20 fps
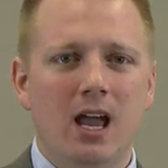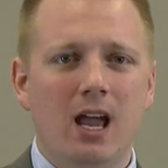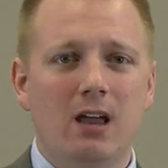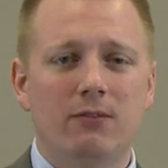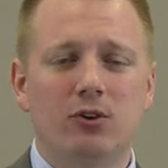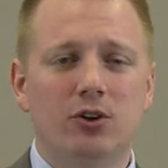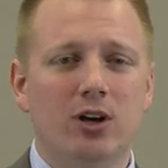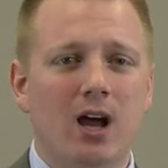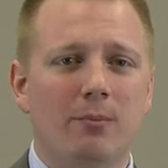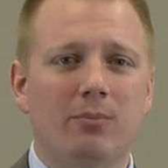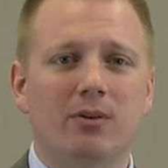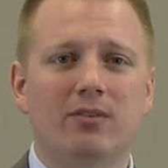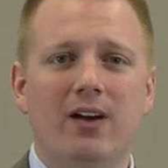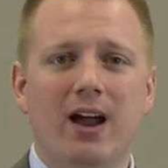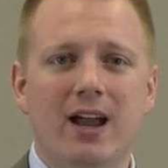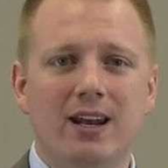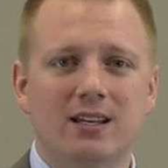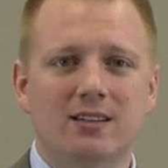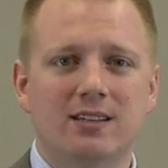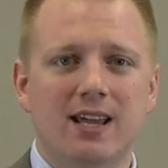If you're not
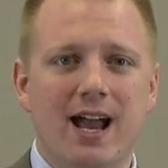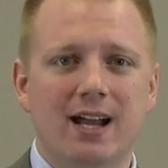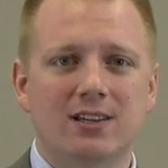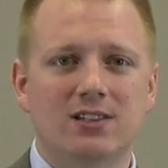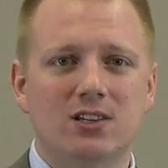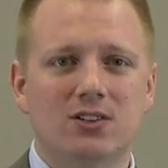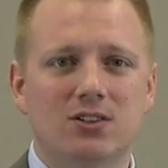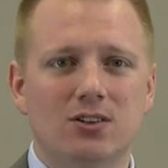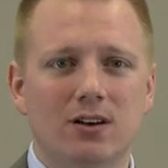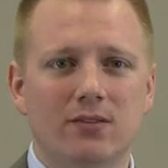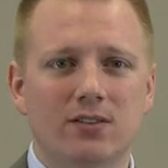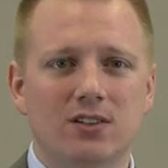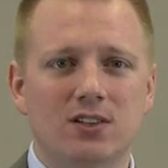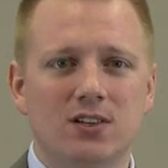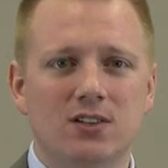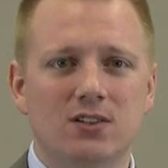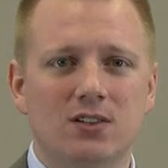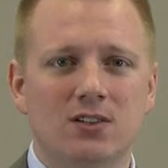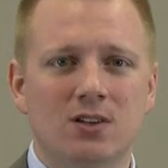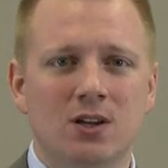providing taxi
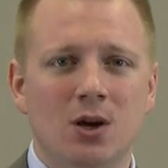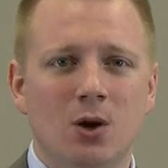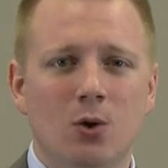services,